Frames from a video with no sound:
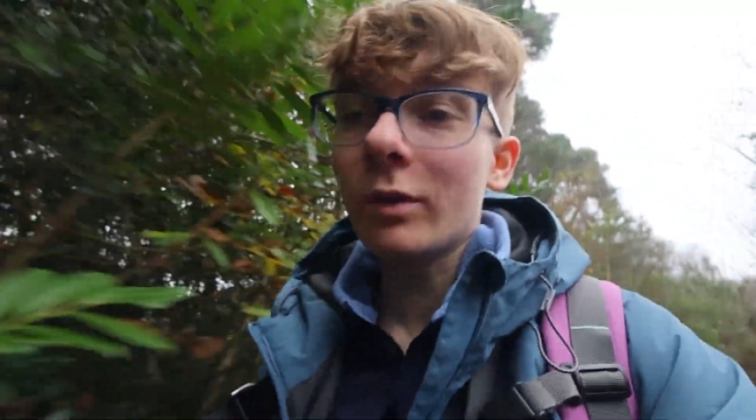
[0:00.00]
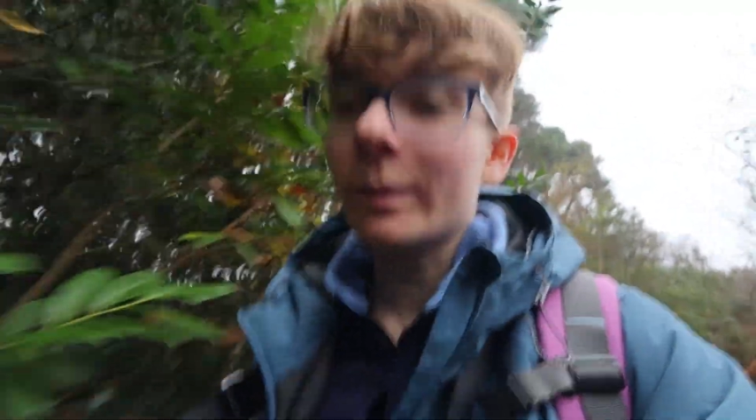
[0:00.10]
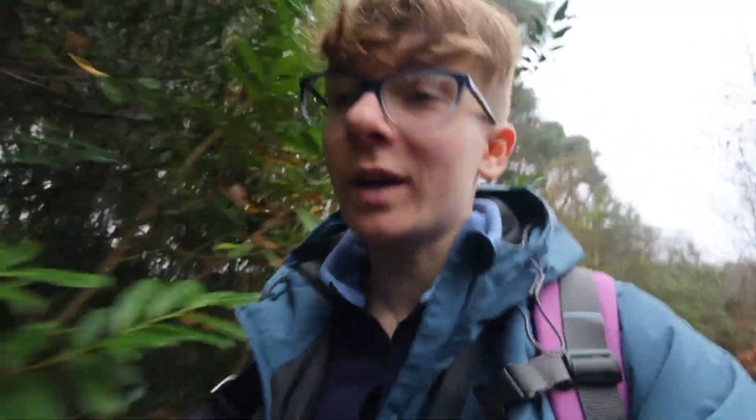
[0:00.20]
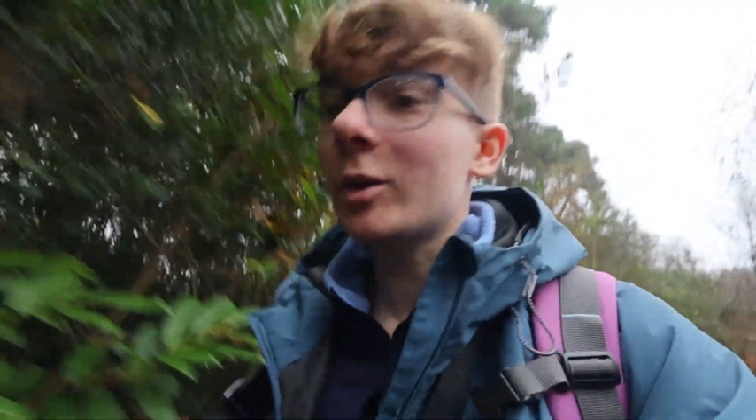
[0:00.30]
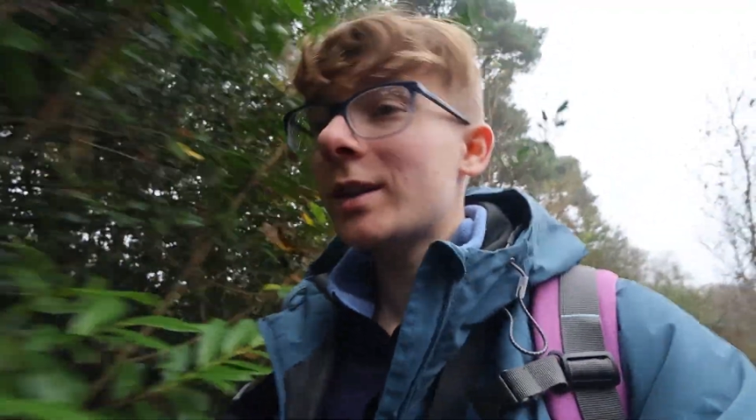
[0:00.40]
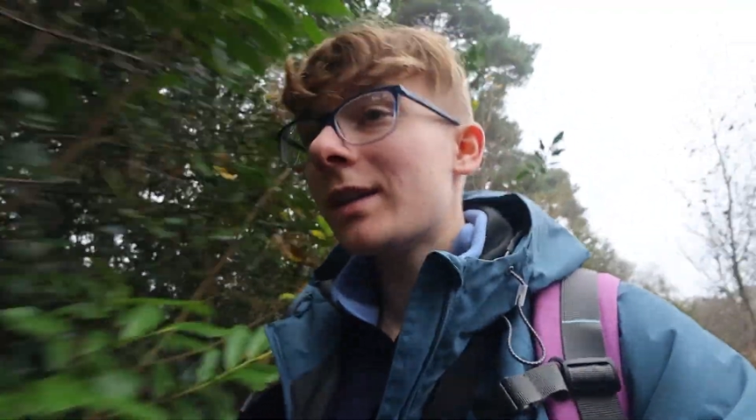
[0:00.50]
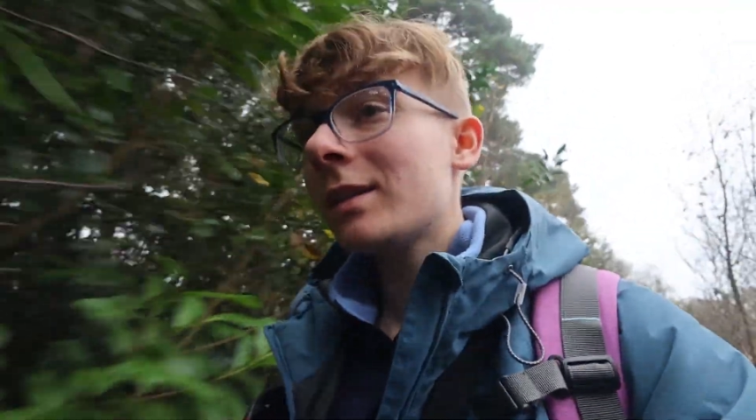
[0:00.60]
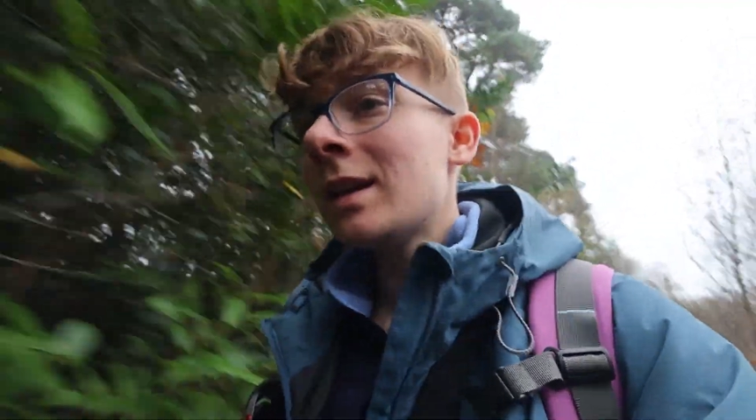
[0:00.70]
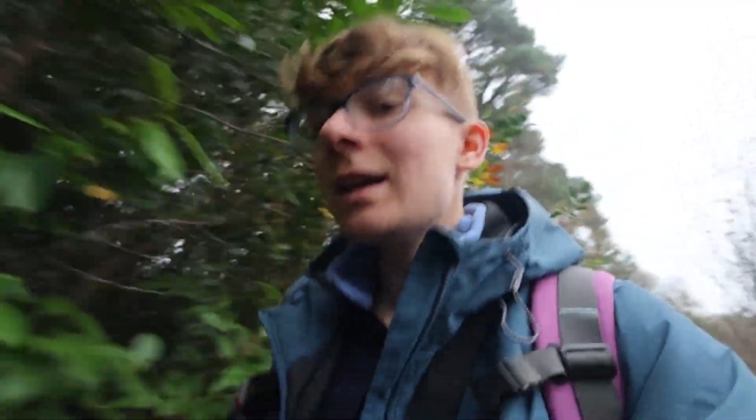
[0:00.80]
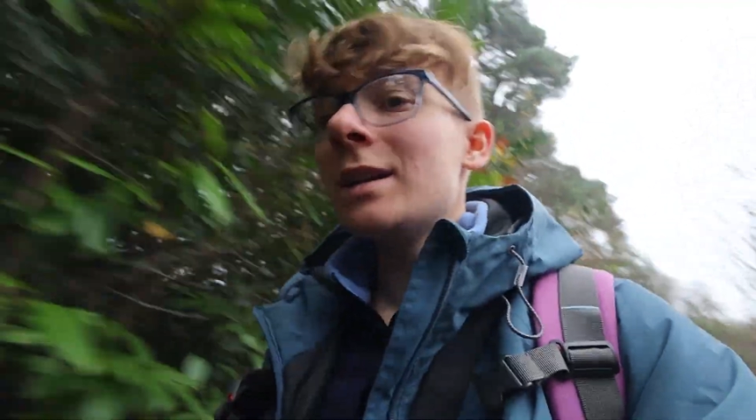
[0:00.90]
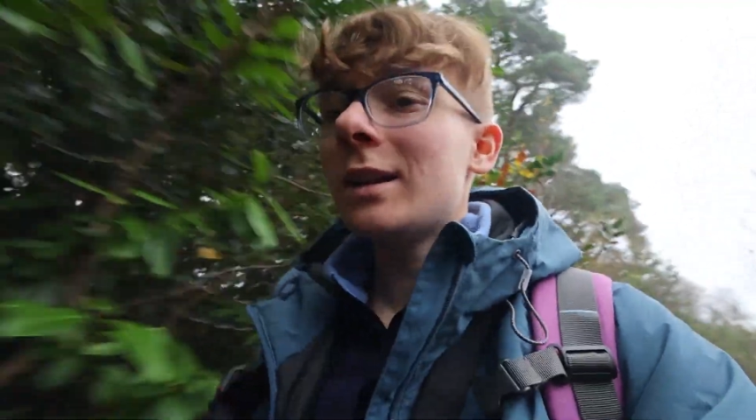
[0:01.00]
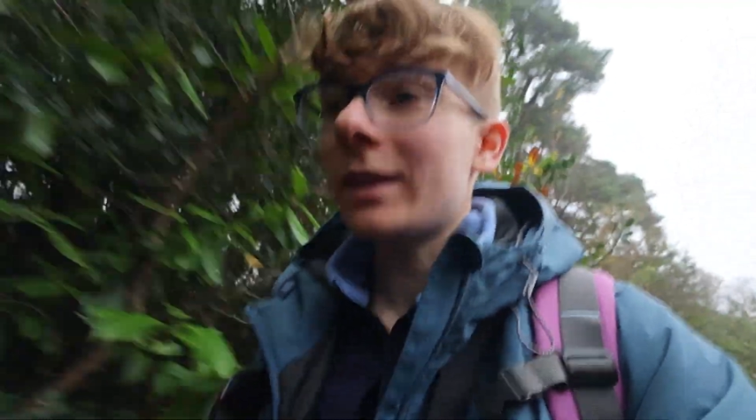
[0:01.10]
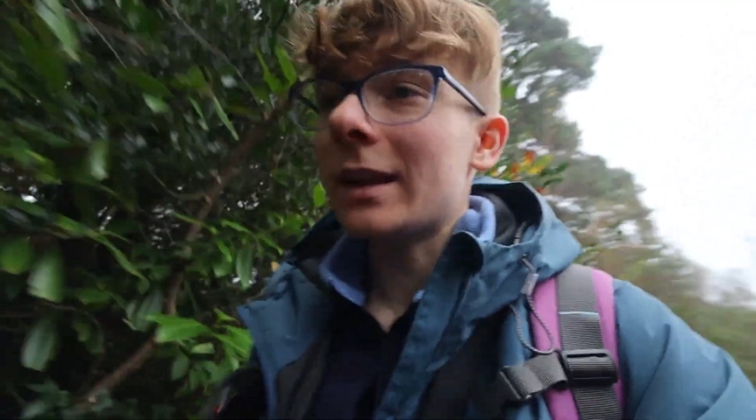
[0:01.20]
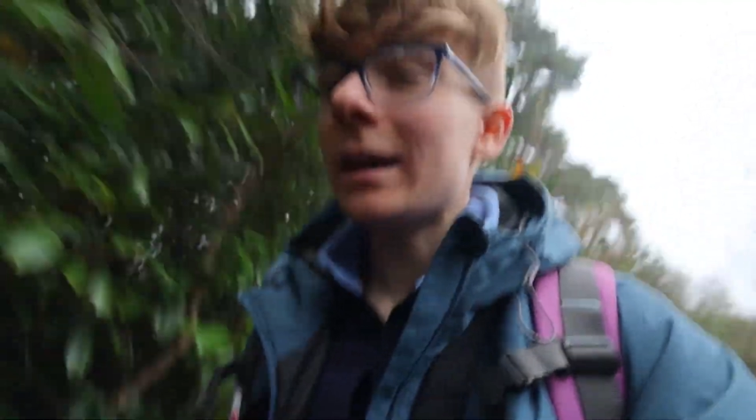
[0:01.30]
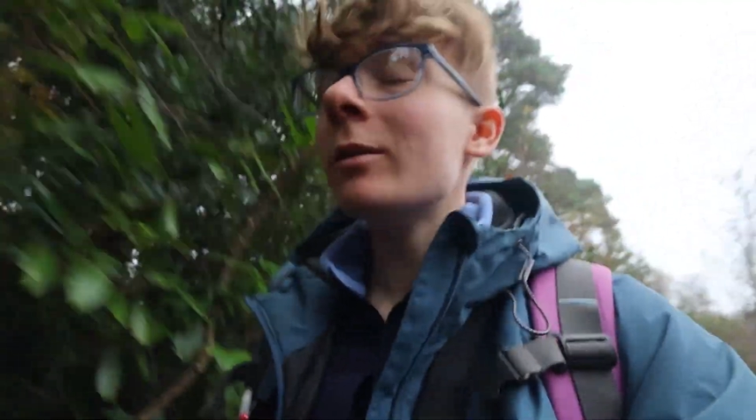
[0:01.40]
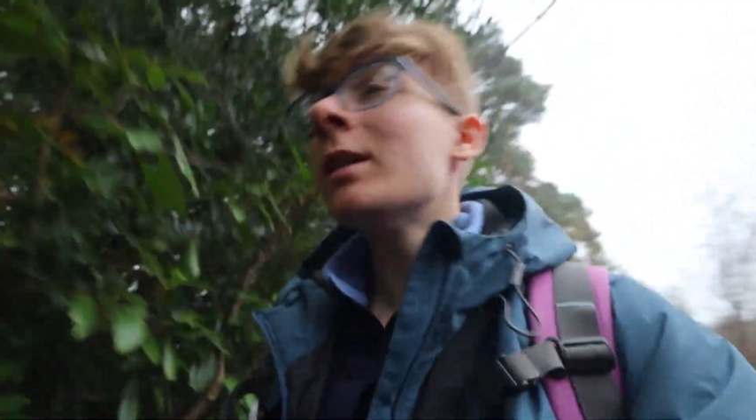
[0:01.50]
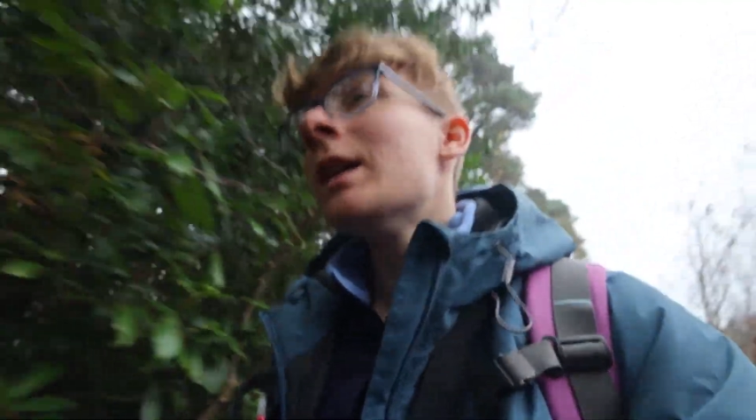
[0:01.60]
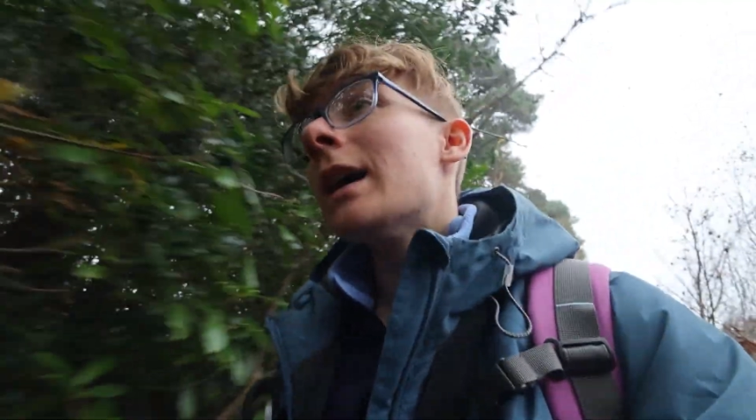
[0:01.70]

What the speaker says: of my content, check that out.